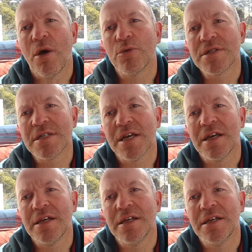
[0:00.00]
would
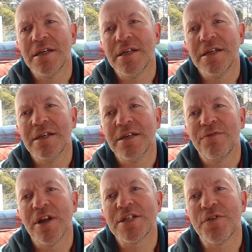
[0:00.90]
say,
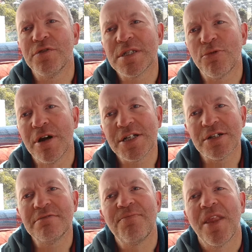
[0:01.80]
flash of inspiration,